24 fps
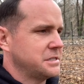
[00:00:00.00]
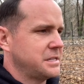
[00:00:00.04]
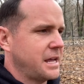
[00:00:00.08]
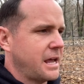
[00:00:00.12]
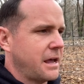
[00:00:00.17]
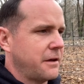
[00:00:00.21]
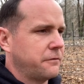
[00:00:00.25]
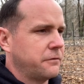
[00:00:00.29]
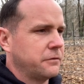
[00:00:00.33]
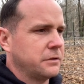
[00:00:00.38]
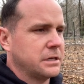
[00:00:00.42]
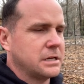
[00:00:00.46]

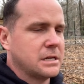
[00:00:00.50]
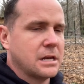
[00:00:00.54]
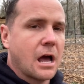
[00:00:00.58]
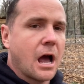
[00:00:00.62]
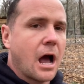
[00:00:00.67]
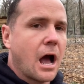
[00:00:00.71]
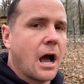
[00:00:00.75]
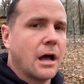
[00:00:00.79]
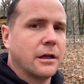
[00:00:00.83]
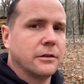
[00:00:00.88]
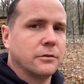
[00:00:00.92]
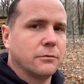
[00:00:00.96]
definitely
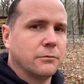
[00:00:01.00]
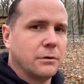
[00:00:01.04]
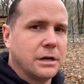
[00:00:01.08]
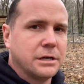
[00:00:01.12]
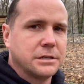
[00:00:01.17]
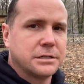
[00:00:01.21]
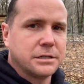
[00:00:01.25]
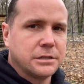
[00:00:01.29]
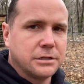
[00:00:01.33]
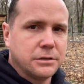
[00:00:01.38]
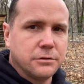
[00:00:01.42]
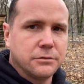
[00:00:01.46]
not the way
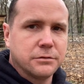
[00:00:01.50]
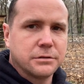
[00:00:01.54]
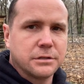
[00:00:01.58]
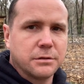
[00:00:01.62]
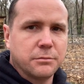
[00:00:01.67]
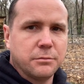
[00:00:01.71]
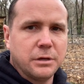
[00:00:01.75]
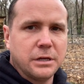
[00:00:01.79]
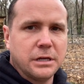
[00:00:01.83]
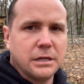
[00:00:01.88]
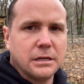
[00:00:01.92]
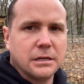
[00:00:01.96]
she used
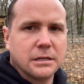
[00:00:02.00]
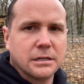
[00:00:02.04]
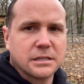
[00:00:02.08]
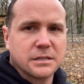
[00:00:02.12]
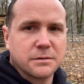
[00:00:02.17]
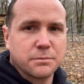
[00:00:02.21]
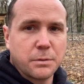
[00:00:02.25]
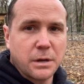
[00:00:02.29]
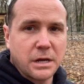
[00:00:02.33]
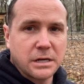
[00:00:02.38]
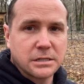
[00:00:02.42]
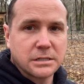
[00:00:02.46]
to be,
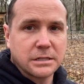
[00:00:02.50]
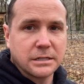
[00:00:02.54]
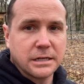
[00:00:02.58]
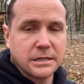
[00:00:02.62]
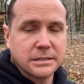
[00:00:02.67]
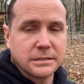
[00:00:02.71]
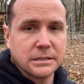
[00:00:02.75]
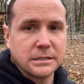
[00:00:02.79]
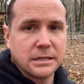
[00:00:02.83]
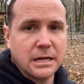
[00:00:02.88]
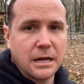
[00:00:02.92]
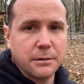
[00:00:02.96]
especially
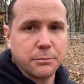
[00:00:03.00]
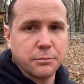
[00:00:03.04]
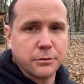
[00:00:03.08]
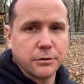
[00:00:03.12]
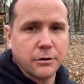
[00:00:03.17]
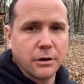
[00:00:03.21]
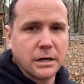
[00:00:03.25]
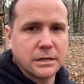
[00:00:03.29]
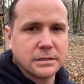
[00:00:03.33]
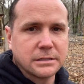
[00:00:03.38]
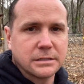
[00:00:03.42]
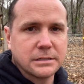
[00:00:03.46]
as the day
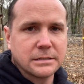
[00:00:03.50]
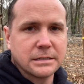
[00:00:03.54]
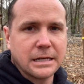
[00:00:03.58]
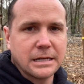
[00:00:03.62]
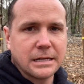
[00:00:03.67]
progresses.